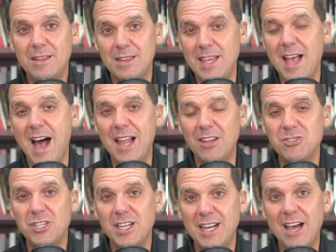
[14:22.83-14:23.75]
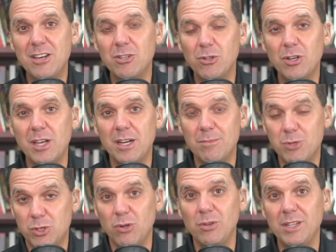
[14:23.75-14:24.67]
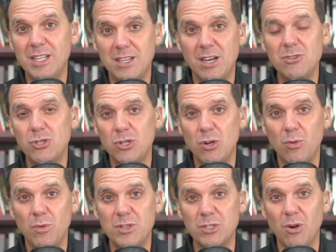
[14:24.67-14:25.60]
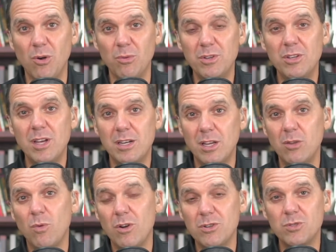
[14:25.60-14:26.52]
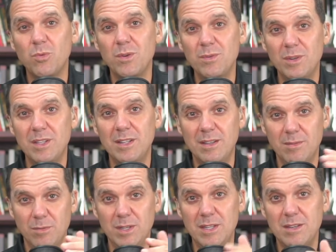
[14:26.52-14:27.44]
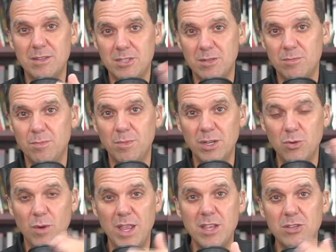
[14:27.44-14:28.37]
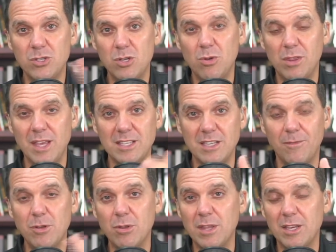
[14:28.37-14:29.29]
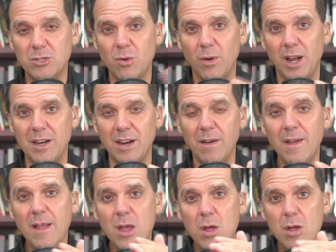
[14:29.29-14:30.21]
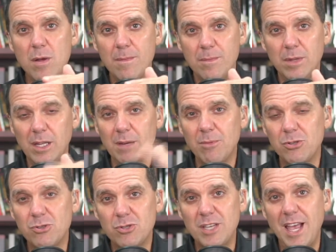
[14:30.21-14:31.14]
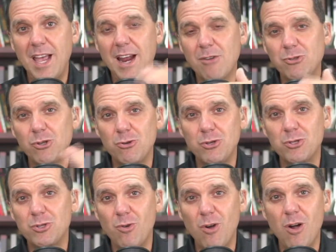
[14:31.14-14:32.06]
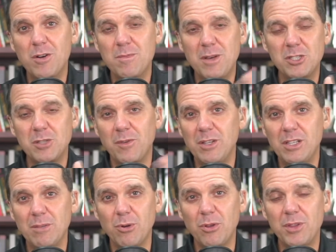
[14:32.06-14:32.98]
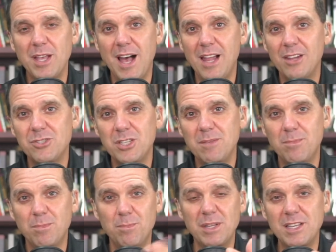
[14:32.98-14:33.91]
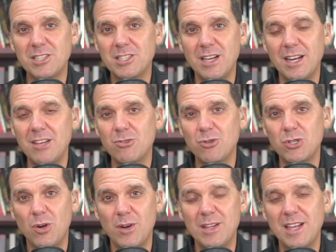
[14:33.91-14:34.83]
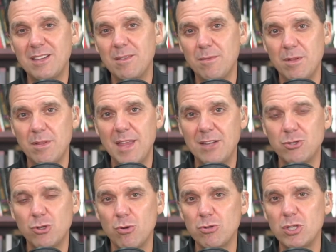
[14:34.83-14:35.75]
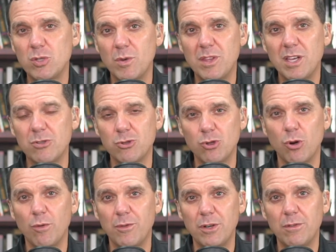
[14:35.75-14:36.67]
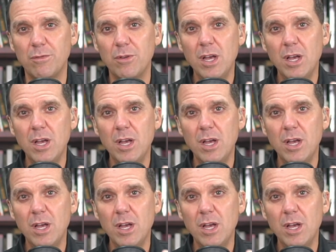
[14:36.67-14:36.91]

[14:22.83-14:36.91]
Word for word: theology and how you look at them certainly does show result. In other words, with this, between these two things, you have two things going on here. The liberals are saying our church has grown because of our liberal theology, but the studies are showing that, that churches with conservative,